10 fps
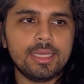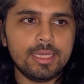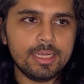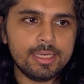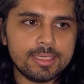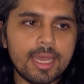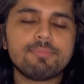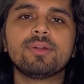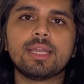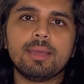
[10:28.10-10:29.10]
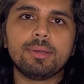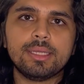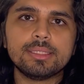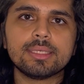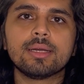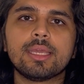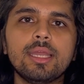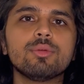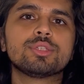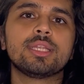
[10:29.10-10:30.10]
In type 1 diabetes, a
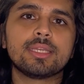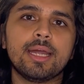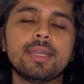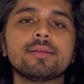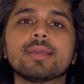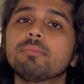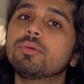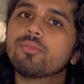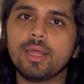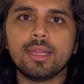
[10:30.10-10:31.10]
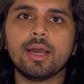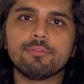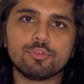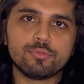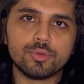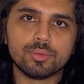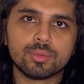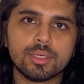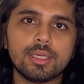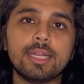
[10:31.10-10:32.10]
ketogenic diet can be really harmful for you.
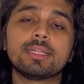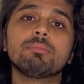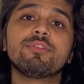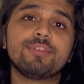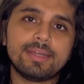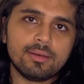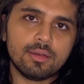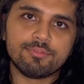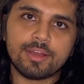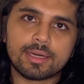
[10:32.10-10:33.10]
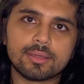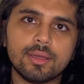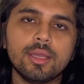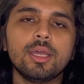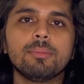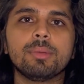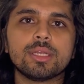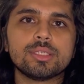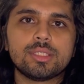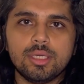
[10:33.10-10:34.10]
It can be fatal in fact,
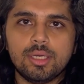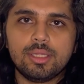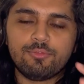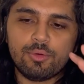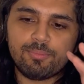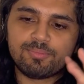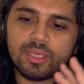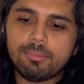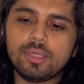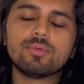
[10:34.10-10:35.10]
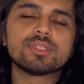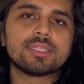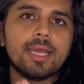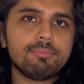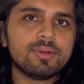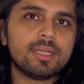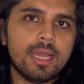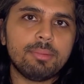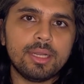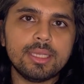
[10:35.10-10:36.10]
because for somebody who has type 1
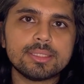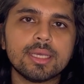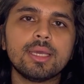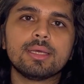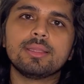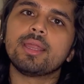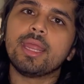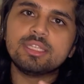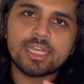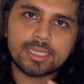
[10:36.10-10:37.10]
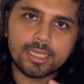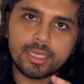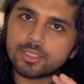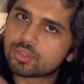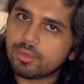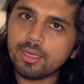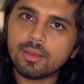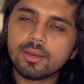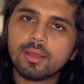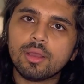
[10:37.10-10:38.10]
diabetes, they're injecting insulin.
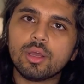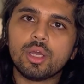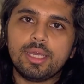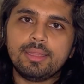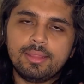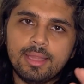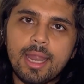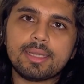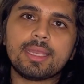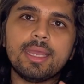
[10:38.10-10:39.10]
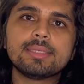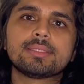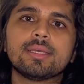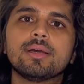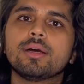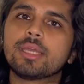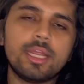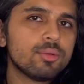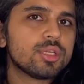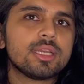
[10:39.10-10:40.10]
In that case,
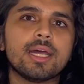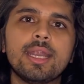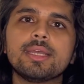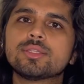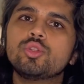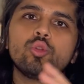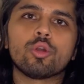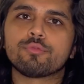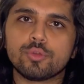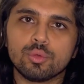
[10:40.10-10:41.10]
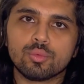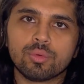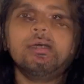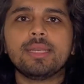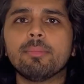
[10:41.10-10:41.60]
ketogenic diet is not for you. Number